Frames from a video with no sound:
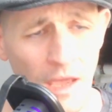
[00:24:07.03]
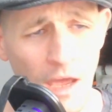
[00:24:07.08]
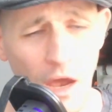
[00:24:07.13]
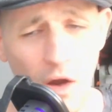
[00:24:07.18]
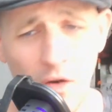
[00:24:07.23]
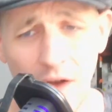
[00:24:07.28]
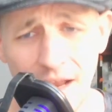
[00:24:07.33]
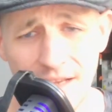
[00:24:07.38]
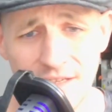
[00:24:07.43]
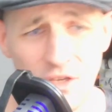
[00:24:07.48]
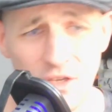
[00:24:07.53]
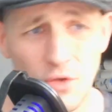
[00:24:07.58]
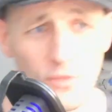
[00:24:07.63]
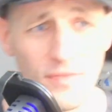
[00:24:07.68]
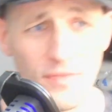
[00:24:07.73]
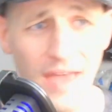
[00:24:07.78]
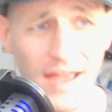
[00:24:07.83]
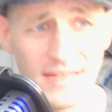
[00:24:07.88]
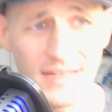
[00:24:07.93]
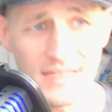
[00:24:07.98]
All right, so
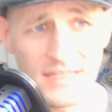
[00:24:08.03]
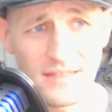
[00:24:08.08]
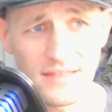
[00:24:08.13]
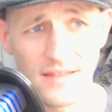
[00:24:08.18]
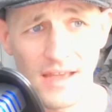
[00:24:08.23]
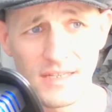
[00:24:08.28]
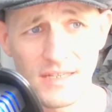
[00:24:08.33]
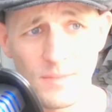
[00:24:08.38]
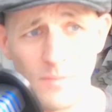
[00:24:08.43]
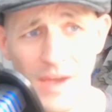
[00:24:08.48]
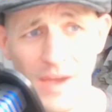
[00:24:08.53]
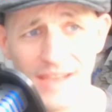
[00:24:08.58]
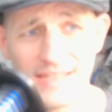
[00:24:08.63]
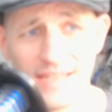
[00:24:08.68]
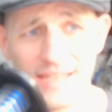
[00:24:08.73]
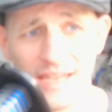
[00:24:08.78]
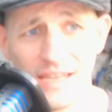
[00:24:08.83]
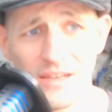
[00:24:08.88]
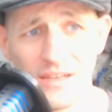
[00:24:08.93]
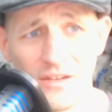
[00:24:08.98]
that's that's my
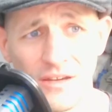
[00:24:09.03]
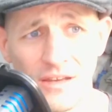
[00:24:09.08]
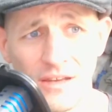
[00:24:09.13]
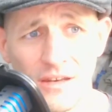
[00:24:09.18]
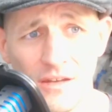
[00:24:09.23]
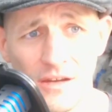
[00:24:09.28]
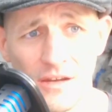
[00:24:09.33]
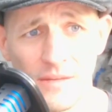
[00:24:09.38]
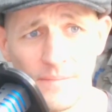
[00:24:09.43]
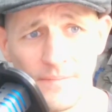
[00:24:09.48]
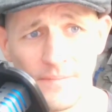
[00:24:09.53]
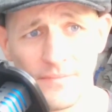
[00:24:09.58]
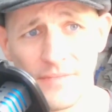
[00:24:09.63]
take on um,